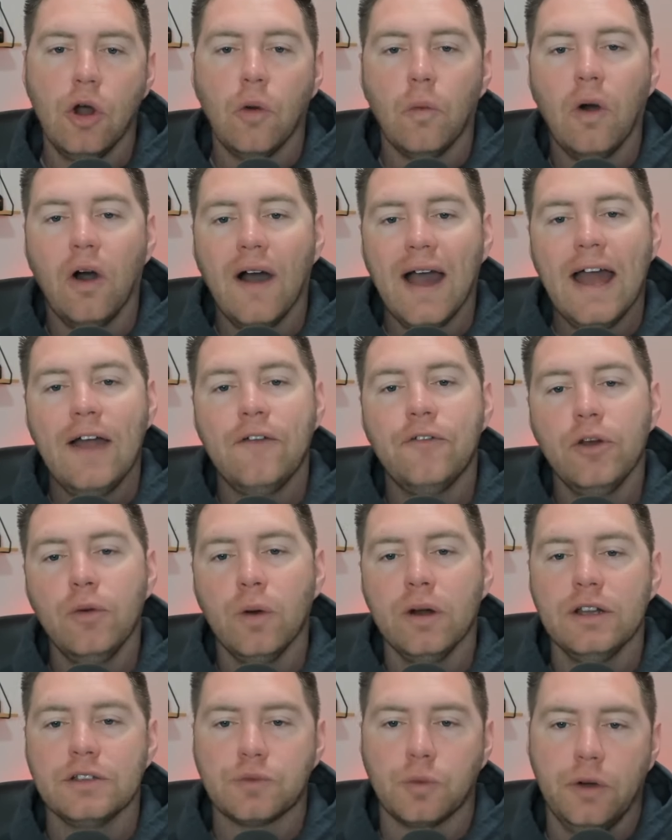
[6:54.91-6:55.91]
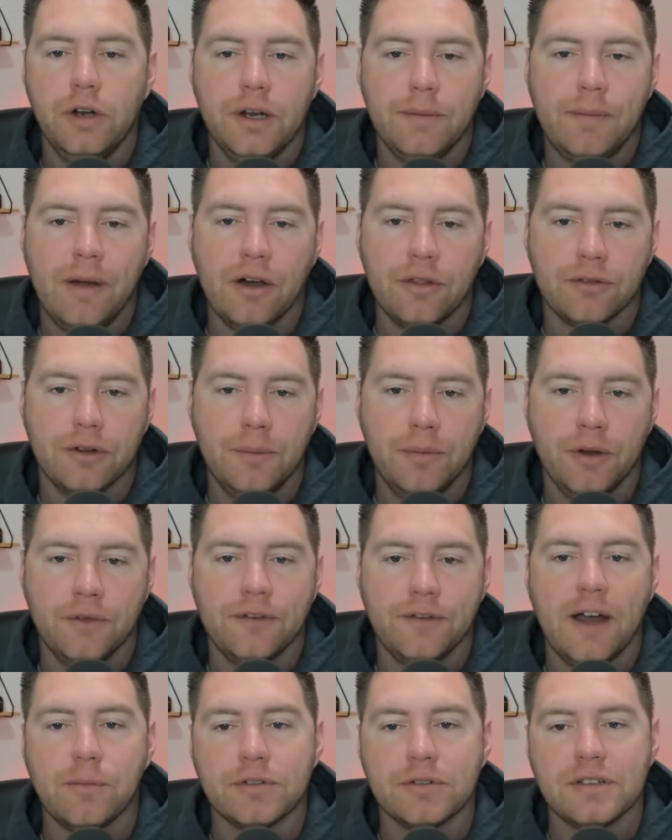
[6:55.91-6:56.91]
While everyone is worried about
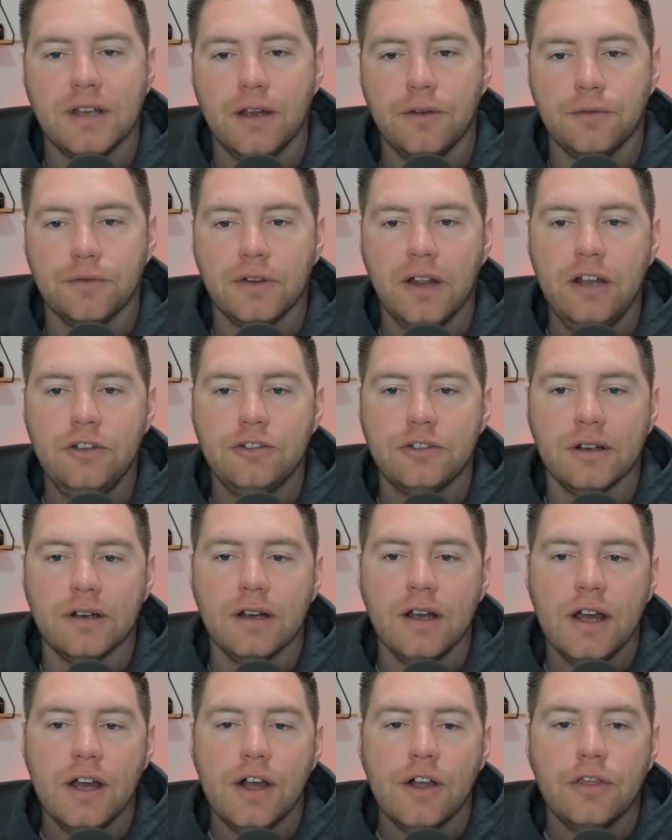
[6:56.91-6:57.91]
3.5% inflation,